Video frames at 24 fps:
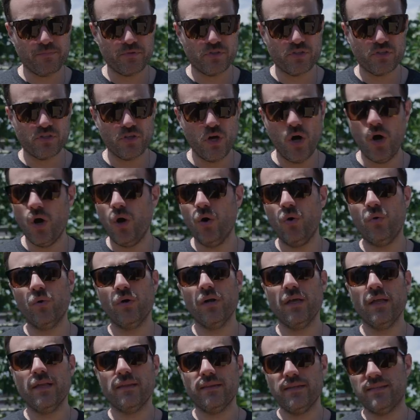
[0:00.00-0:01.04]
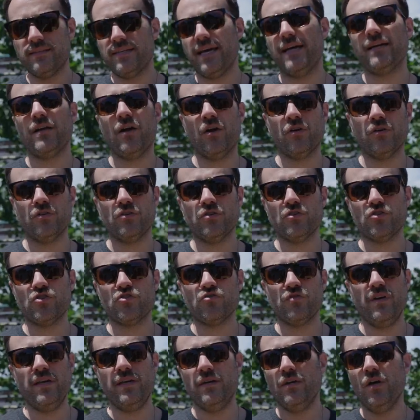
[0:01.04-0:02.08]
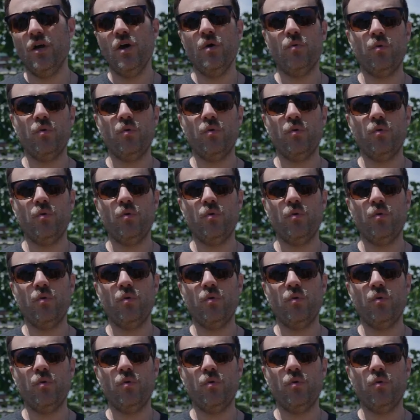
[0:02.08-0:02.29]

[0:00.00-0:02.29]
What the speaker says: So let's head on to the street.